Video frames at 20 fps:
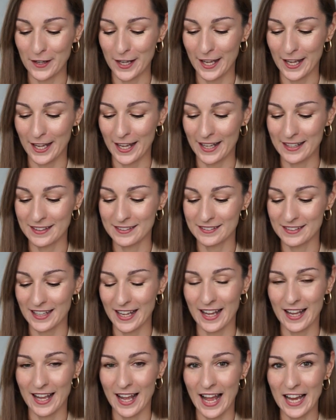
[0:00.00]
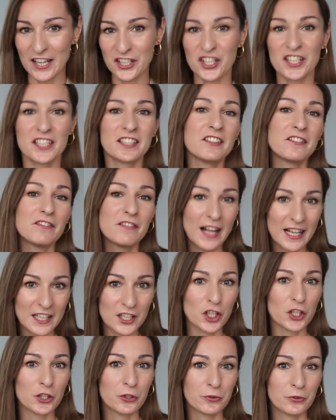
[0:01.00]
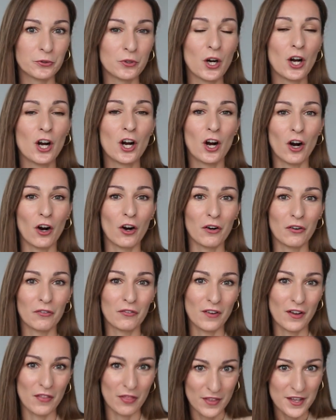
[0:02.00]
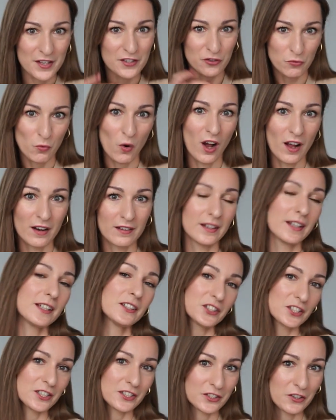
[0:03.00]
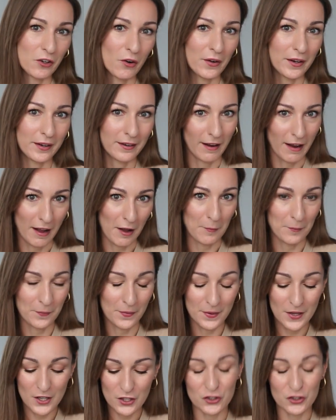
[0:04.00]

and actually the value of this one is just going up.